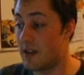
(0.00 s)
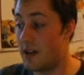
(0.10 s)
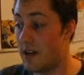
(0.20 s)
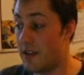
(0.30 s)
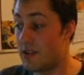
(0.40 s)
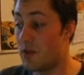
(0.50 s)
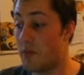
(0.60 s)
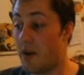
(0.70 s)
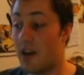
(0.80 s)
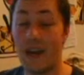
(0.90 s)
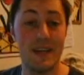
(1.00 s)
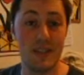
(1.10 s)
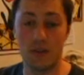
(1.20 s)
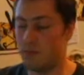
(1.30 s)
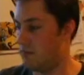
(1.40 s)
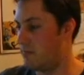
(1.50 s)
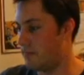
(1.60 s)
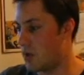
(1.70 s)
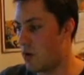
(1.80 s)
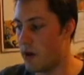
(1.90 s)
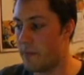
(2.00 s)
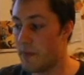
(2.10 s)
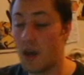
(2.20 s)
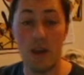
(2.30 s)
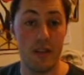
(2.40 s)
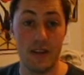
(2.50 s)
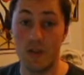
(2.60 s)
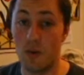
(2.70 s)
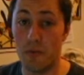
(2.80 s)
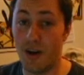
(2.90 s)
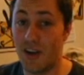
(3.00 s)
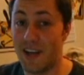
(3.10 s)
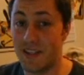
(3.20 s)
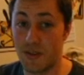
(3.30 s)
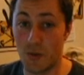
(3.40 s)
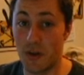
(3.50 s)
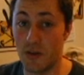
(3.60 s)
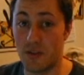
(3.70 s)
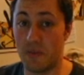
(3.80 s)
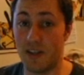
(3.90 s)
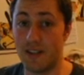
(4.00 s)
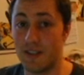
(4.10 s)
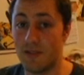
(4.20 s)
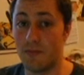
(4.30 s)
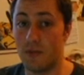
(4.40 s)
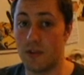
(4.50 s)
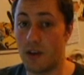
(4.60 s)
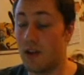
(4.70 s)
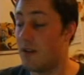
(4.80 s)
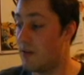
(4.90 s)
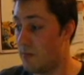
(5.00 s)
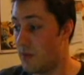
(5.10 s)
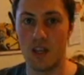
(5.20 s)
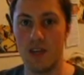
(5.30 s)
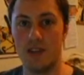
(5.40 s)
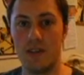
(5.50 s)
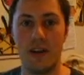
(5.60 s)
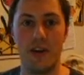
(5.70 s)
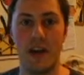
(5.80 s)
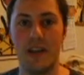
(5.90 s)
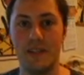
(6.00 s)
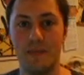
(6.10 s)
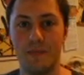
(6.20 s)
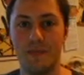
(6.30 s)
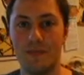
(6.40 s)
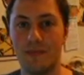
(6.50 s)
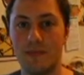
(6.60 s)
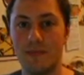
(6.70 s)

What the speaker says: That's doing a podcast as go away. That's doing a podcast as a reader response. See you later, guys.